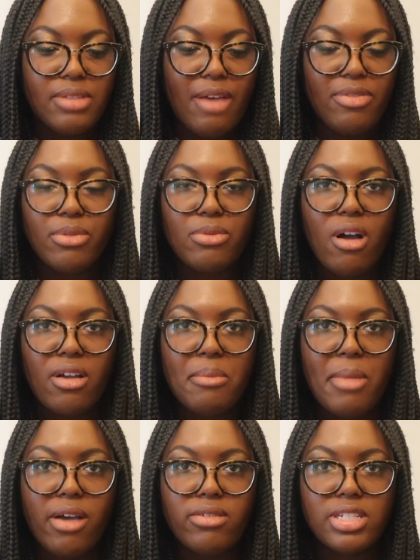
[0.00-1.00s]
have the wrong
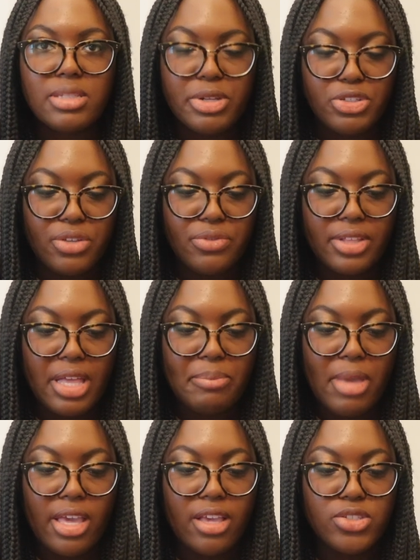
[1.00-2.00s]
amount, especially for like
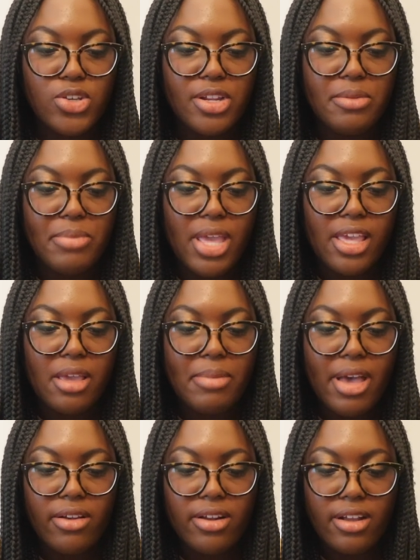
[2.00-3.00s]
baking soda and baking
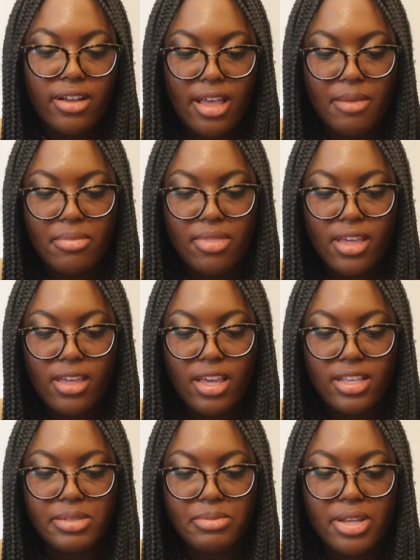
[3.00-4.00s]
powder. I'm
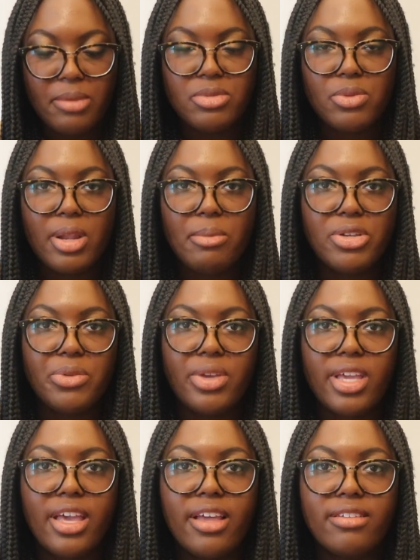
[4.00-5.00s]
thinking sometimes when I'm
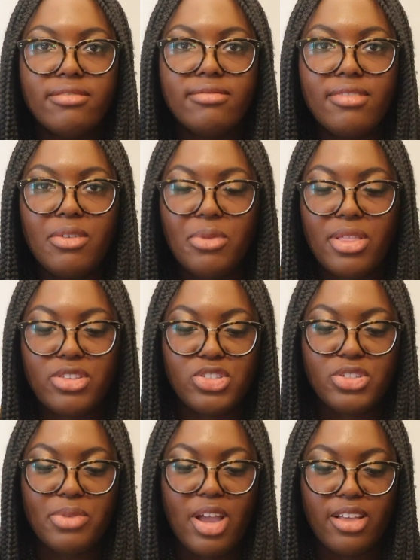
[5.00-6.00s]
doing it with
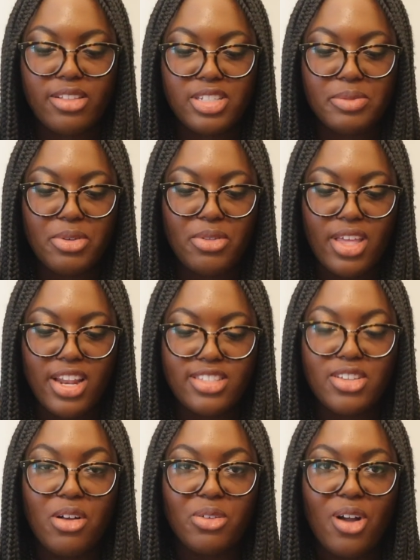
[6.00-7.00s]
just a regular spoon that
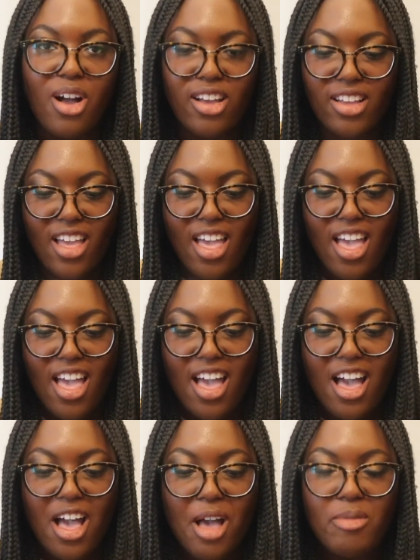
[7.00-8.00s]
it's all wrong.
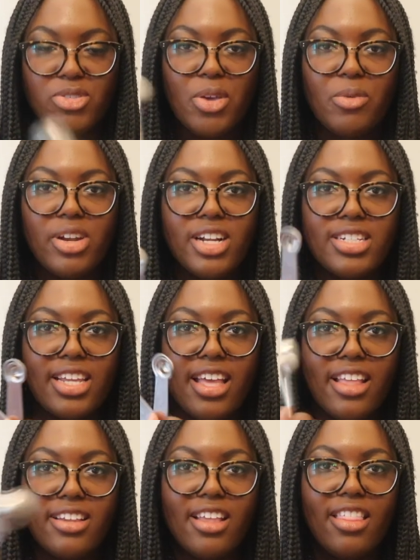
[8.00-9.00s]
Um, so I wanted to
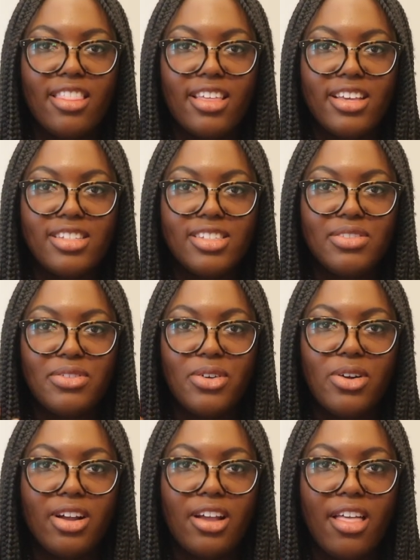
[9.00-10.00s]
get this
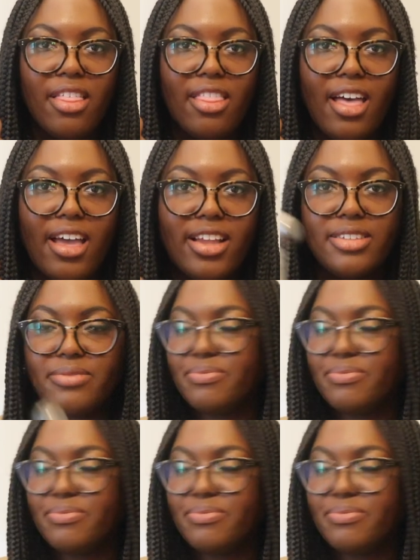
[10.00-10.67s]
for that.